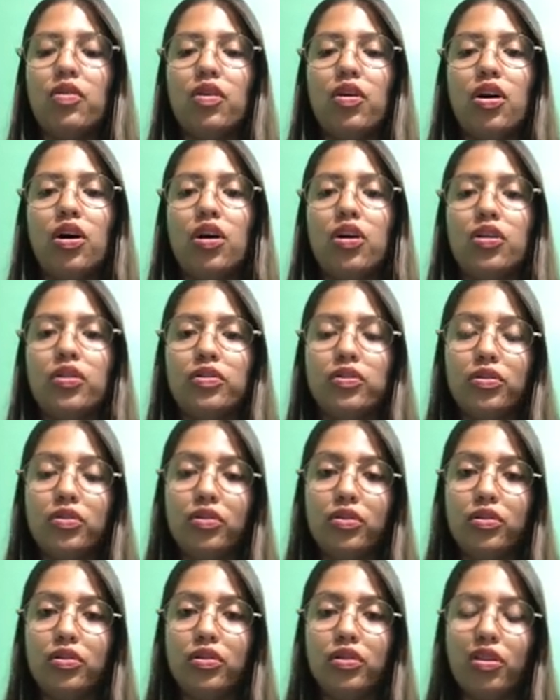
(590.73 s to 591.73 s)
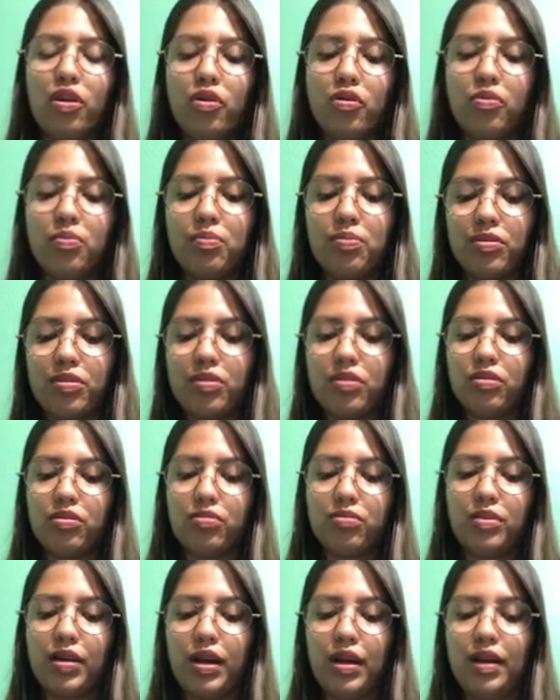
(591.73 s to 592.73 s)
a low birth
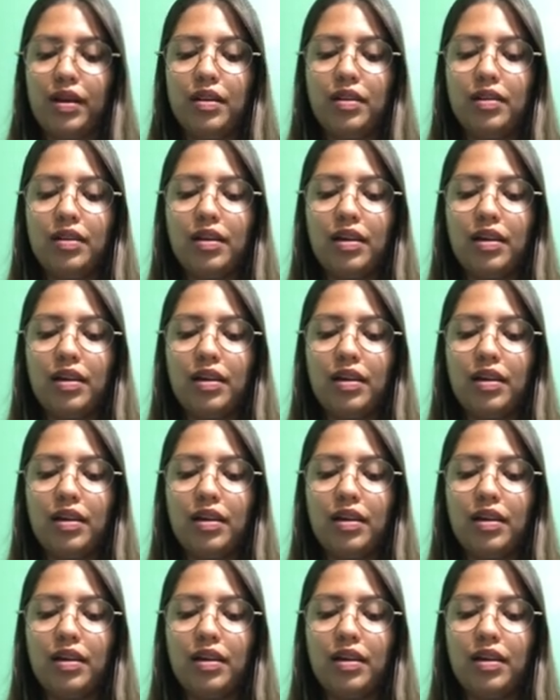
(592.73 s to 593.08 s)
rate